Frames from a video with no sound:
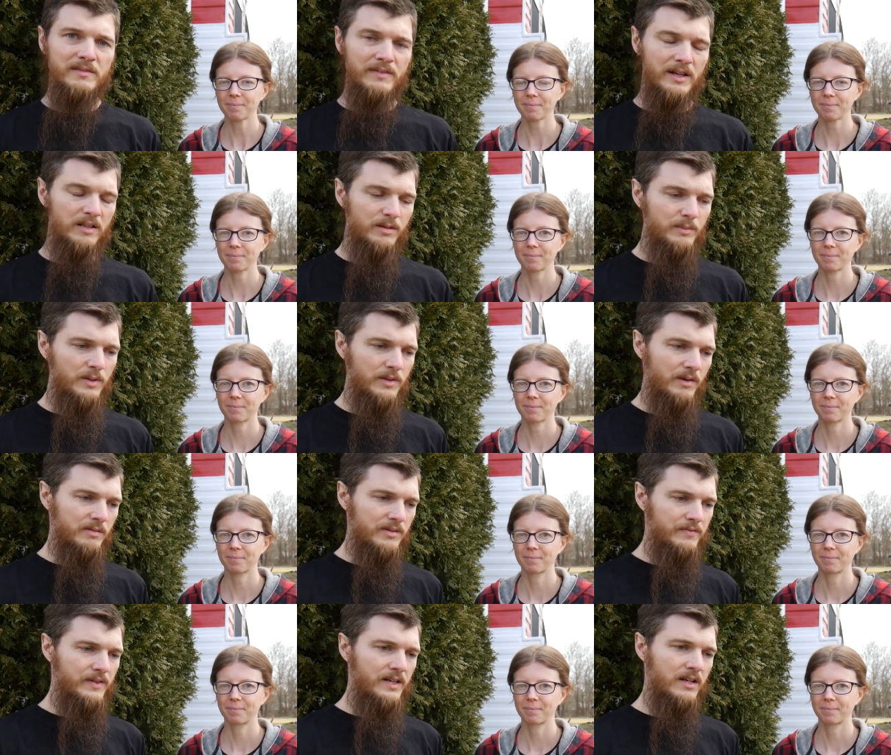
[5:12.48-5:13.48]
Speaker 1: available that
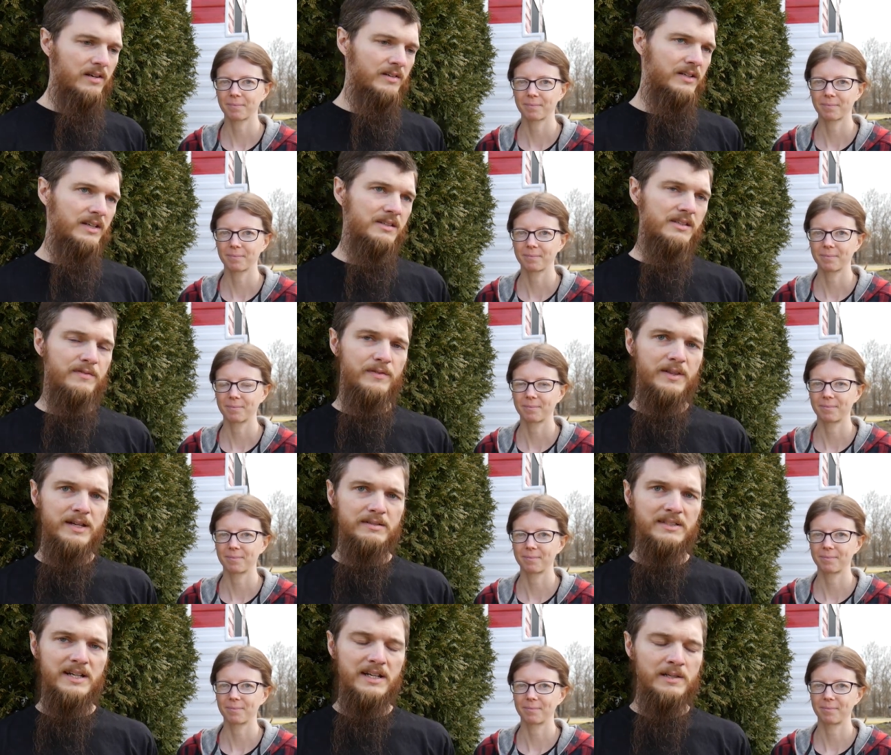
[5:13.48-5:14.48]
was fitting our needs for
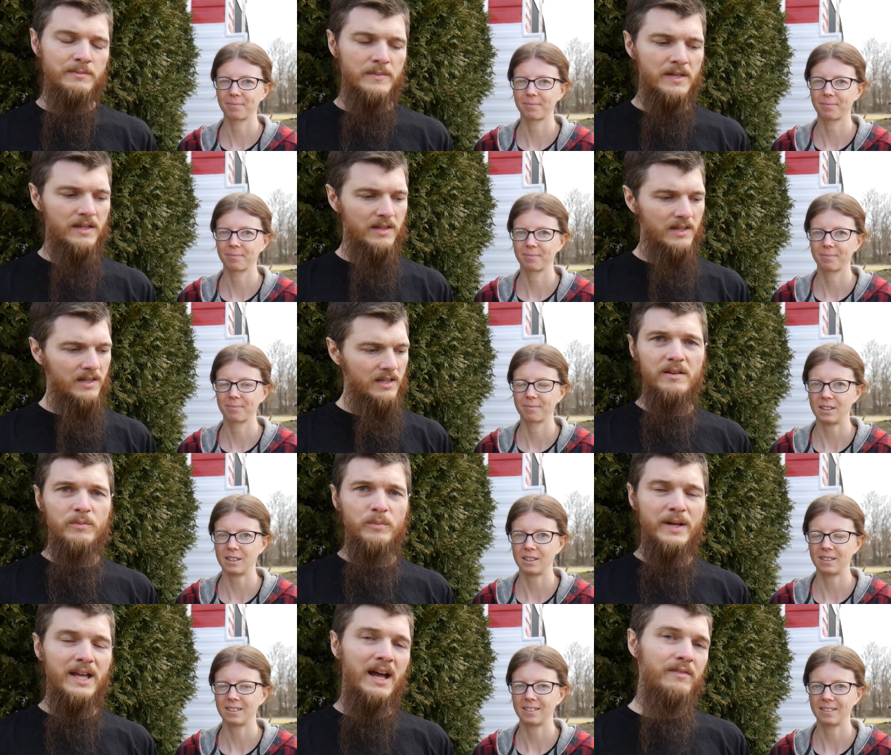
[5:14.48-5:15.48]
that time
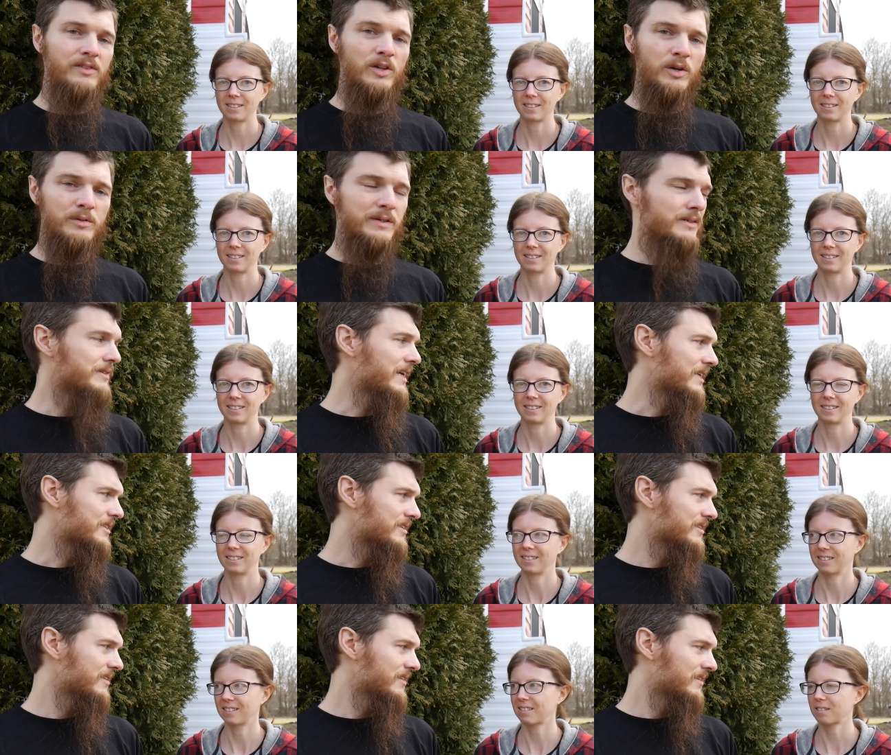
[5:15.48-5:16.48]
we have no
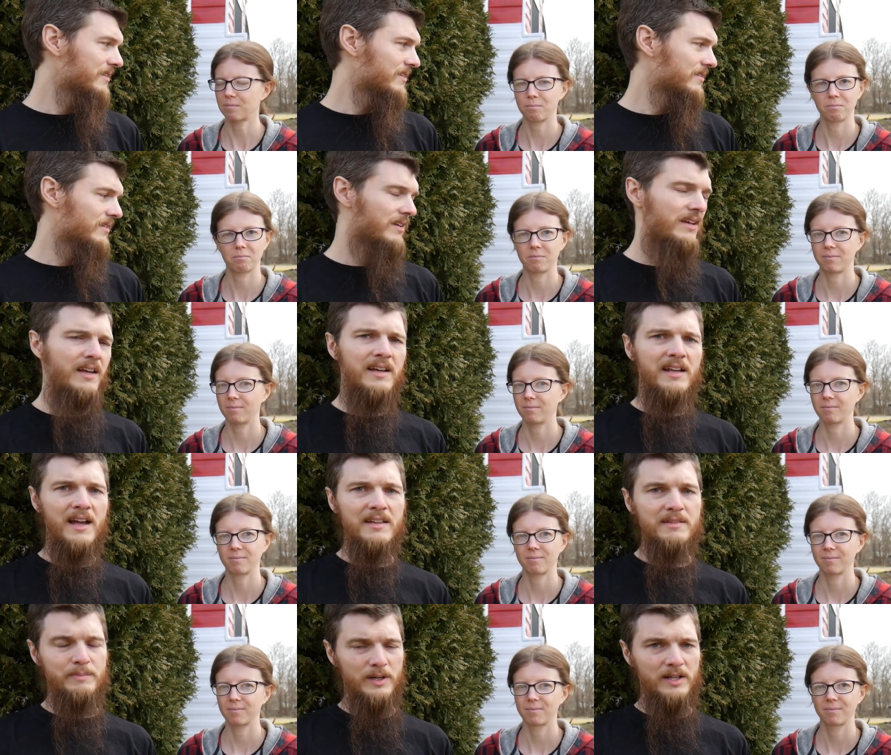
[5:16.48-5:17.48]
regrets. It
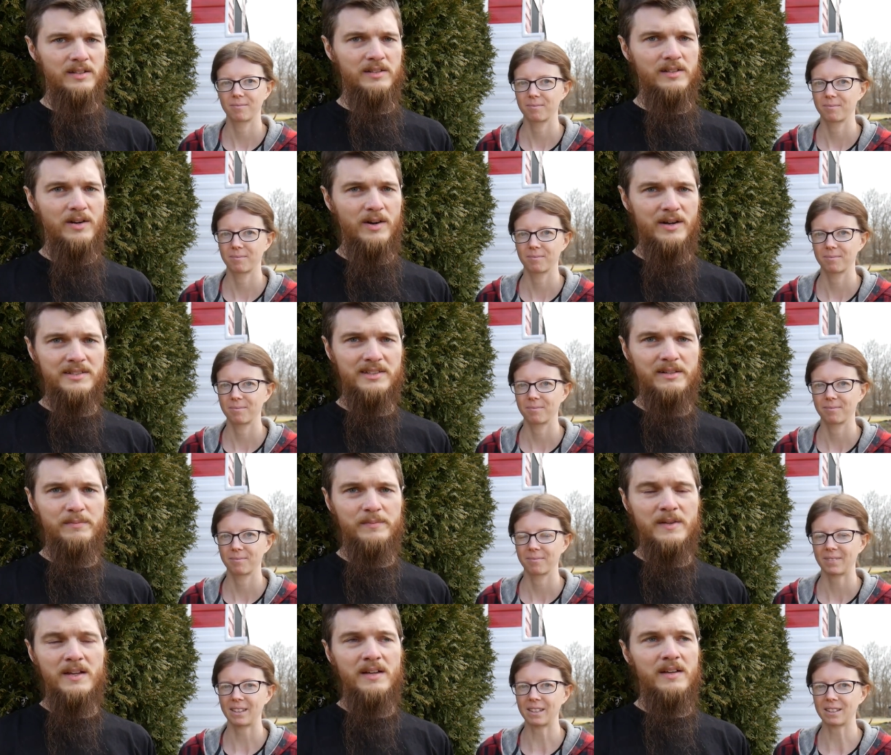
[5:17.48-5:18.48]
has been
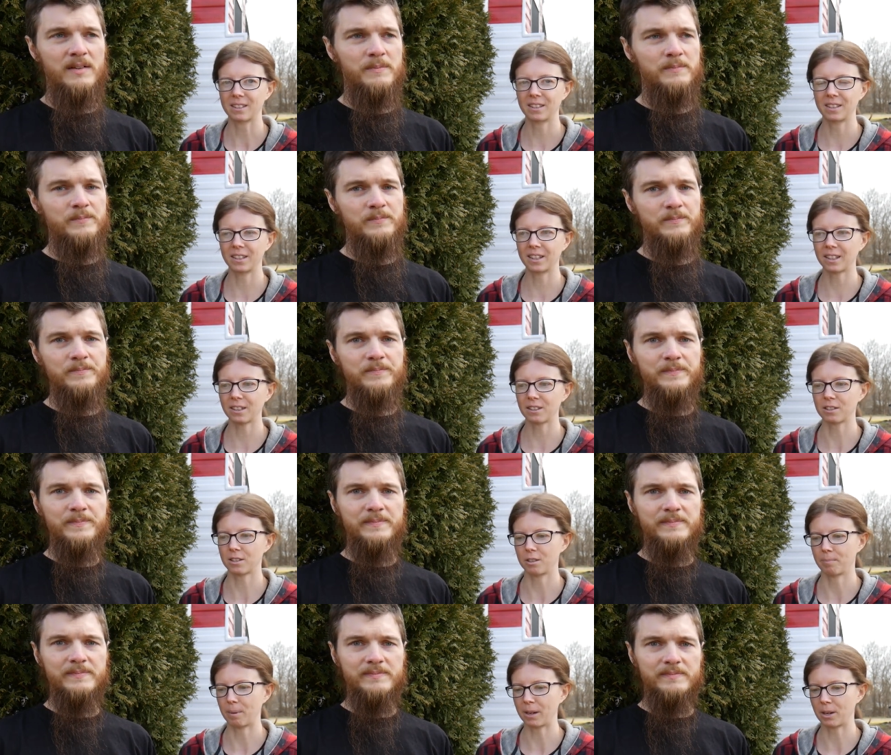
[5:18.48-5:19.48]
awesome.
Speaker 2: And it's going to get us
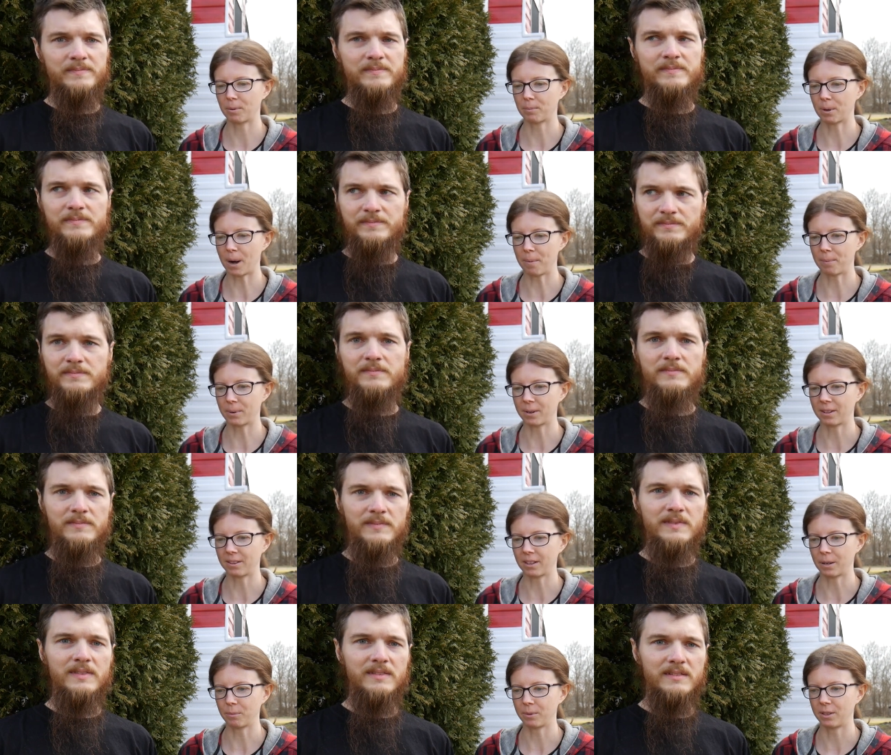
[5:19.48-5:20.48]
a better property
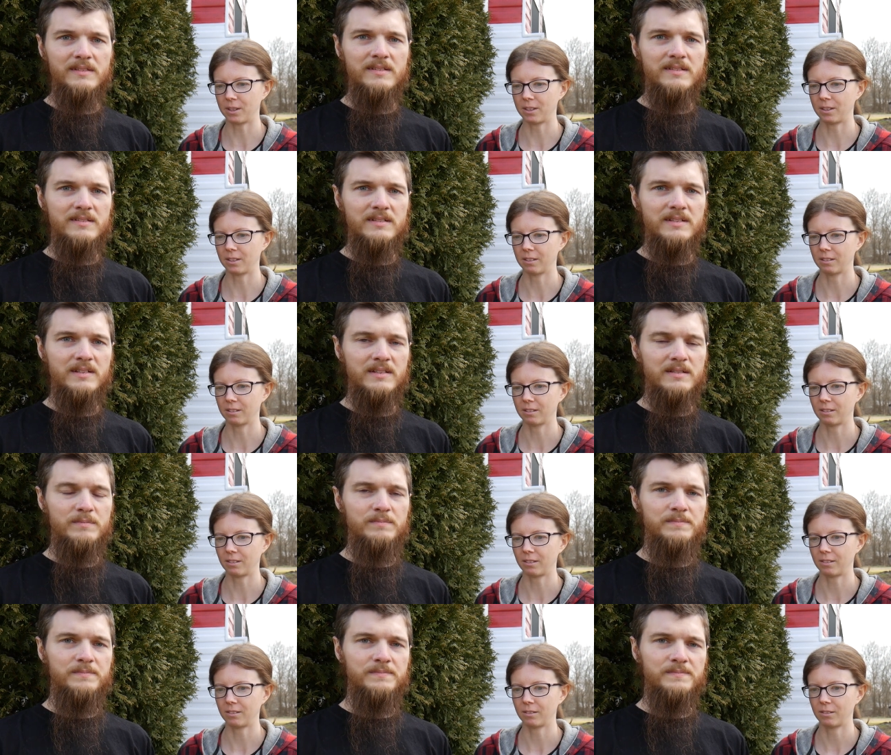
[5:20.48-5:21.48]
that we
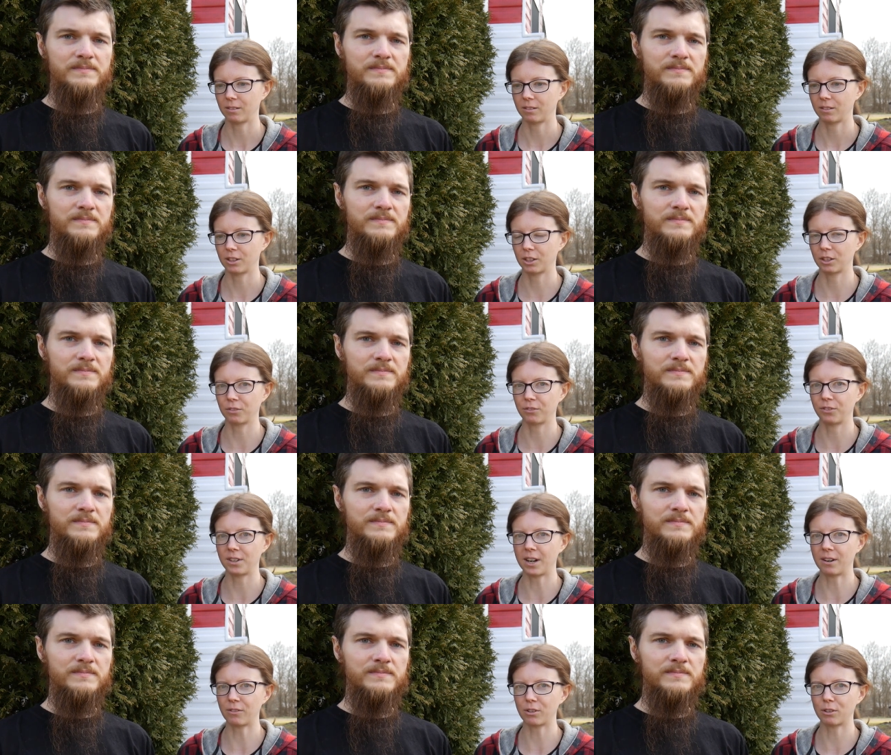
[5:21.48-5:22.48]
could have
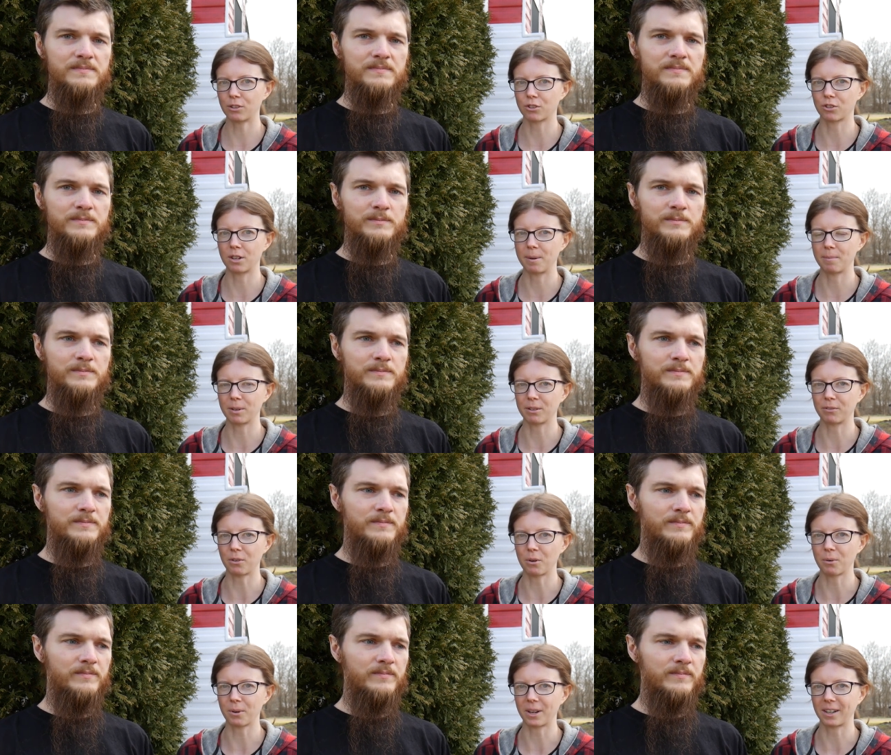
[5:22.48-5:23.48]
never dreamed of
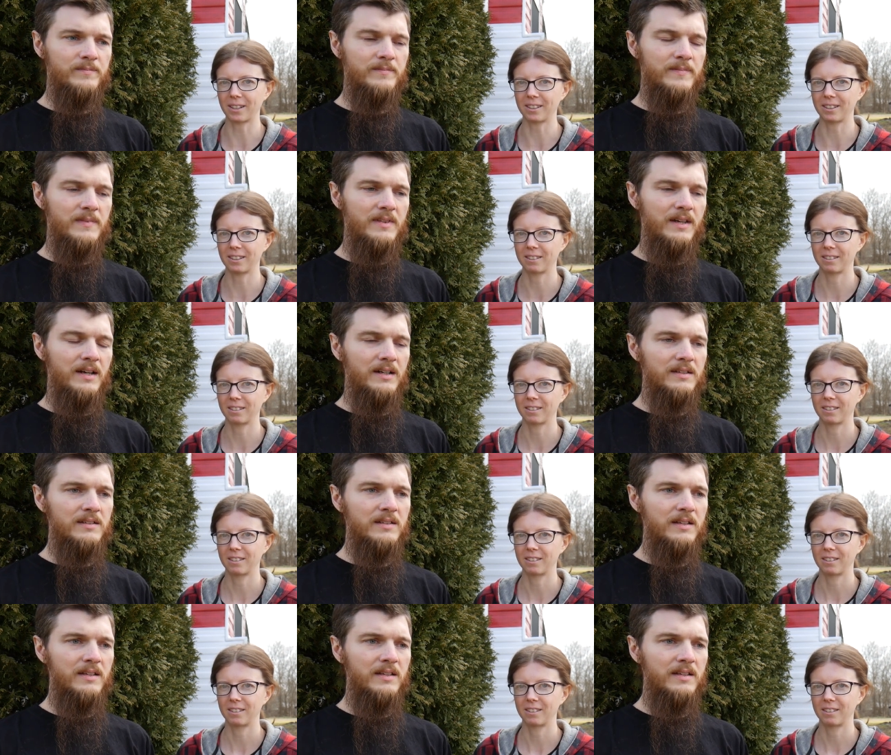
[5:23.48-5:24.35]
owning.
Speaker 1: Yeah.